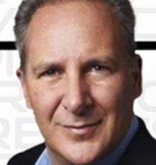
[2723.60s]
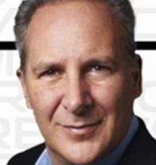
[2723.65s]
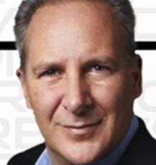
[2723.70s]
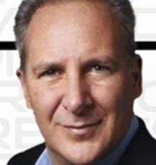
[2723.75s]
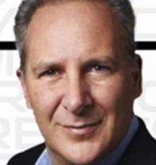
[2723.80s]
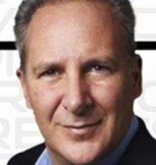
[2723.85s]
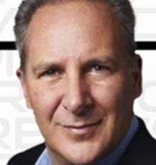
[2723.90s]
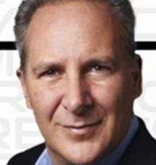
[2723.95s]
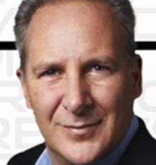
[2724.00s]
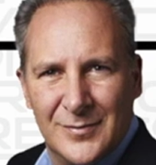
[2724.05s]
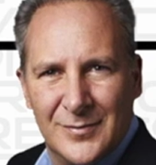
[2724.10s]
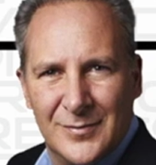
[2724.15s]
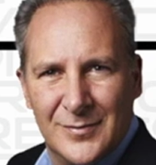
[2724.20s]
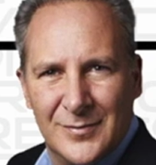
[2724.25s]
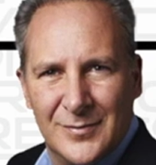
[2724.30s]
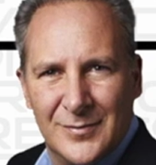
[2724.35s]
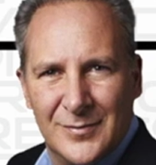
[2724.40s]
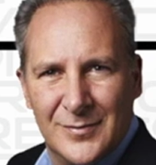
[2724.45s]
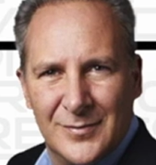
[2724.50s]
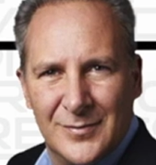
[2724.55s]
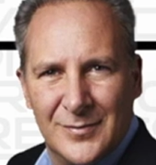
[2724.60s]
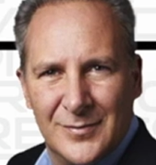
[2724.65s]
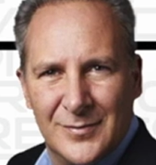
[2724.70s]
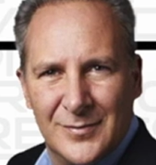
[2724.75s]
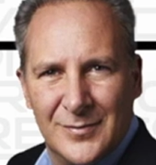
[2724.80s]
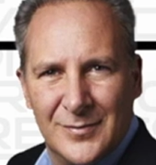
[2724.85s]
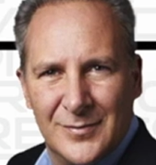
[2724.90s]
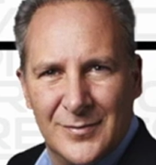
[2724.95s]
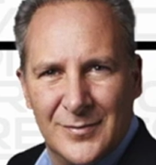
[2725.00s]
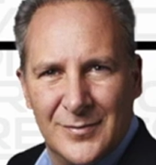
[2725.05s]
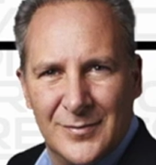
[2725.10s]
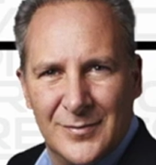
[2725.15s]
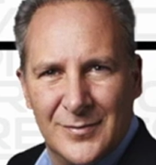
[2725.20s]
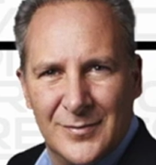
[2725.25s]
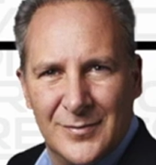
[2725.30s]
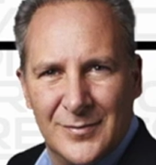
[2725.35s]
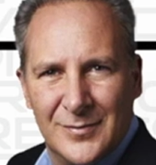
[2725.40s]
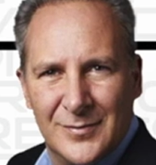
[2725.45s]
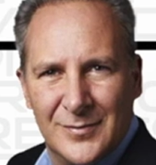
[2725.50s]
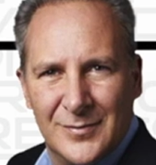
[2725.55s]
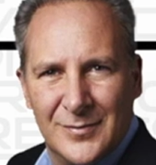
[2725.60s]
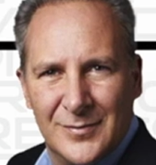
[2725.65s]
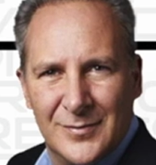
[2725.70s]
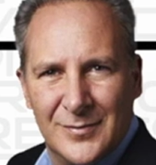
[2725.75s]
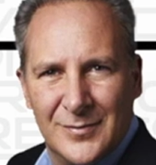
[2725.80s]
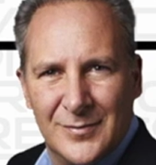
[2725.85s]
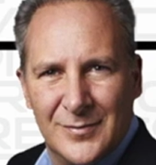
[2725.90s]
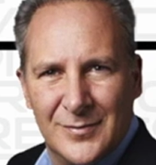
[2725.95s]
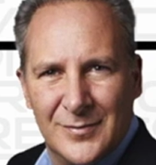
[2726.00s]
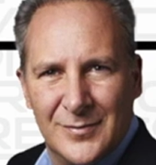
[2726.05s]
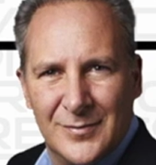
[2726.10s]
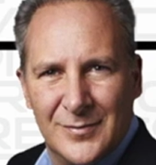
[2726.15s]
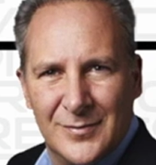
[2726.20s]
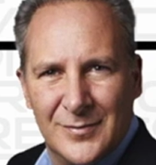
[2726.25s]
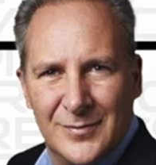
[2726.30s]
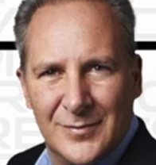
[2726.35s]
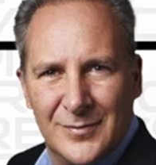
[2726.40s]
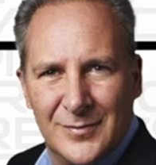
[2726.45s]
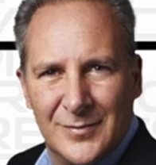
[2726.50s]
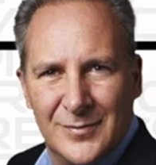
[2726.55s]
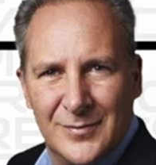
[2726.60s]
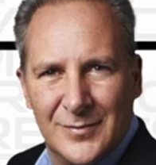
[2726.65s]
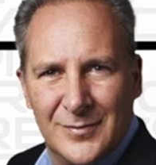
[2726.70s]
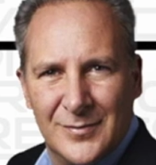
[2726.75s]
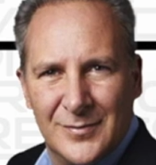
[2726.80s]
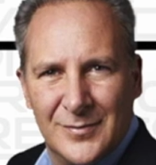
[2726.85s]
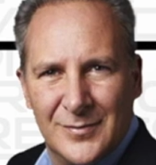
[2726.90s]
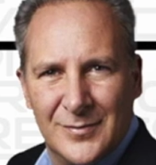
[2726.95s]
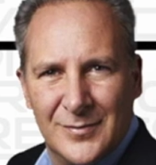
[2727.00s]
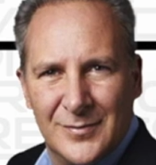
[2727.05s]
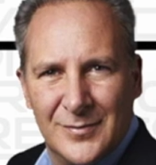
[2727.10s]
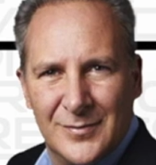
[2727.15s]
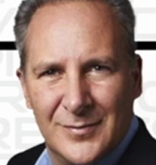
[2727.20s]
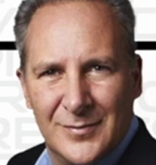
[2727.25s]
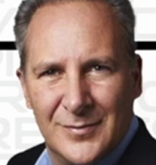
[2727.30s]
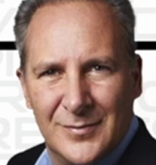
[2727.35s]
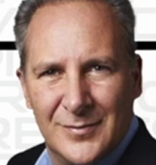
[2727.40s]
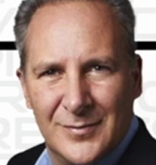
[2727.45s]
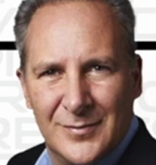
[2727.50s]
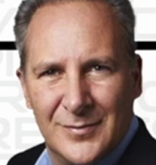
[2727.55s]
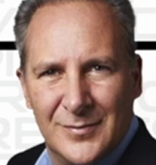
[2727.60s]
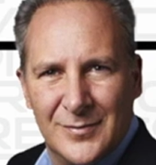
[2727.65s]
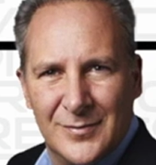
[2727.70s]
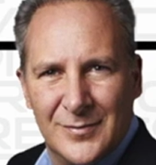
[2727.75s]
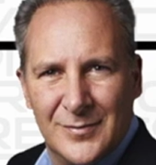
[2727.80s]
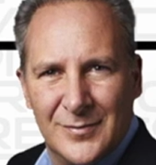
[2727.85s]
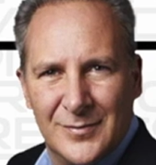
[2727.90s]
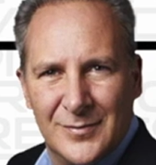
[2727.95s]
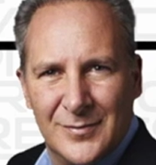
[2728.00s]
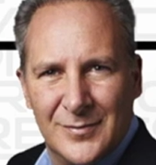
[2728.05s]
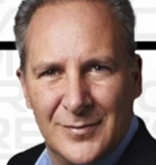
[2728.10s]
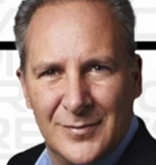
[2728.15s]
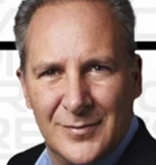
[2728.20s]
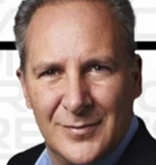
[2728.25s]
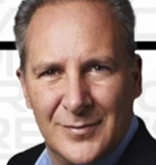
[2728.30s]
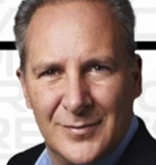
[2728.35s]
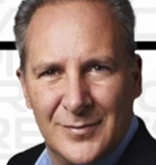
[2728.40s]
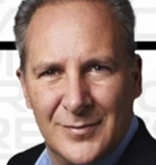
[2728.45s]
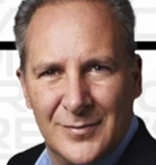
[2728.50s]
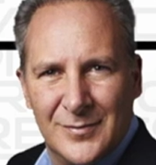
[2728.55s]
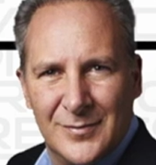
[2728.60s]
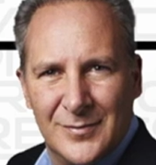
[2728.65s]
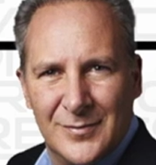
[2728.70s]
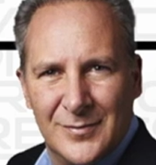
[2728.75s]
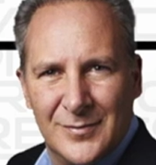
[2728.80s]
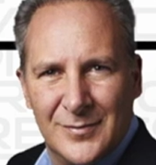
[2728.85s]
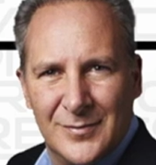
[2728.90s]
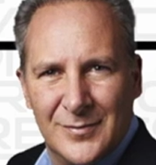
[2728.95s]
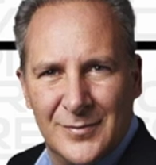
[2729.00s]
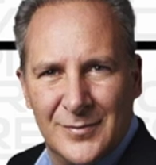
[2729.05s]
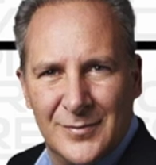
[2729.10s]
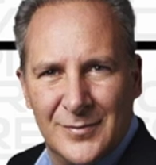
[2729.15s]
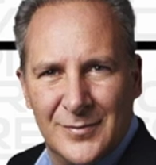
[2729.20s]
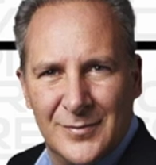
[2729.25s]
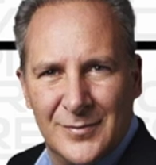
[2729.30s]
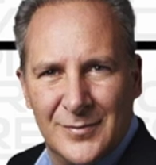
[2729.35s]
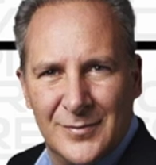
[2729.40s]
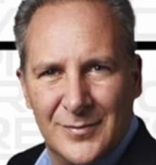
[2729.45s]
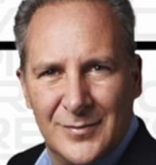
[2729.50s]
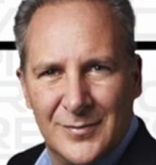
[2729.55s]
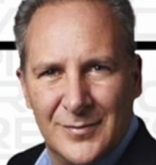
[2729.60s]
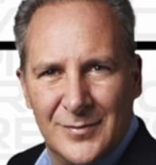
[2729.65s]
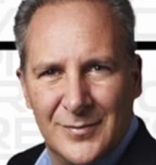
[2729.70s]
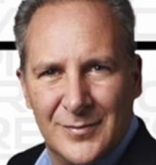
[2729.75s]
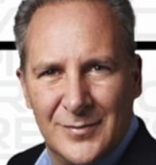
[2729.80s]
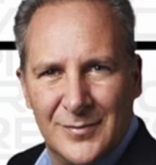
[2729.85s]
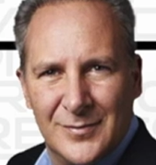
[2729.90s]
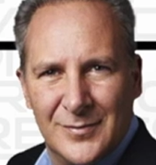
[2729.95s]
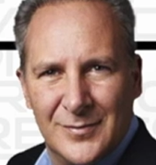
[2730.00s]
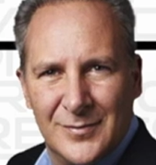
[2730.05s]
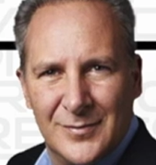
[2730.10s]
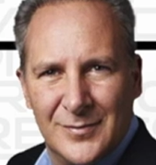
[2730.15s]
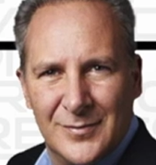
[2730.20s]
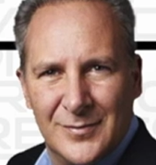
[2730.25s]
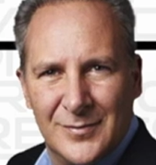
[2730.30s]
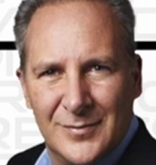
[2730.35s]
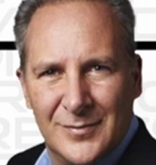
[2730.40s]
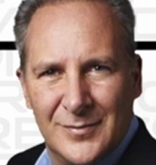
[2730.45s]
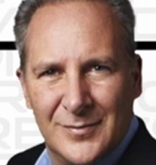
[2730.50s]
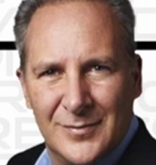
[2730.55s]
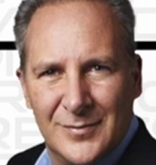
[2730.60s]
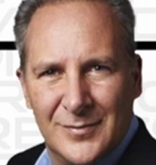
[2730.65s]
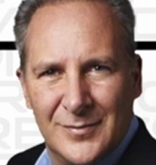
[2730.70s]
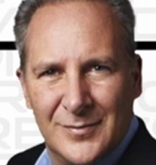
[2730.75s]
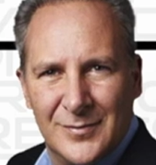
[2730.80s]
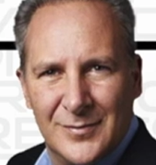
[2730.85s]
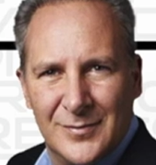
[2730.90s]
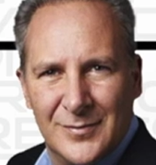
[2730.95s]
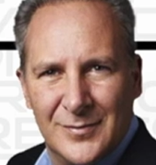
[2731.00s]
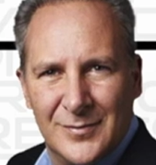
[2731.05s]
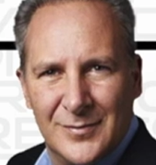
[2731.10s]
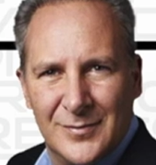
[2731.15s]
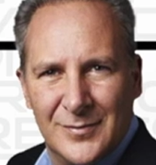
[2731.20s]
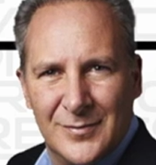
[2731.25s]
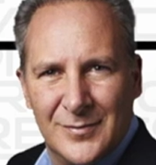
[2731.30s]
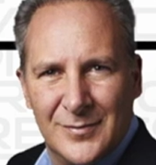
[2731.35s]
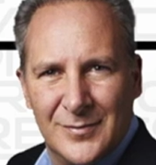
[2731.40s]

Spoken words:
The face doesn't move, so there is nothing to read.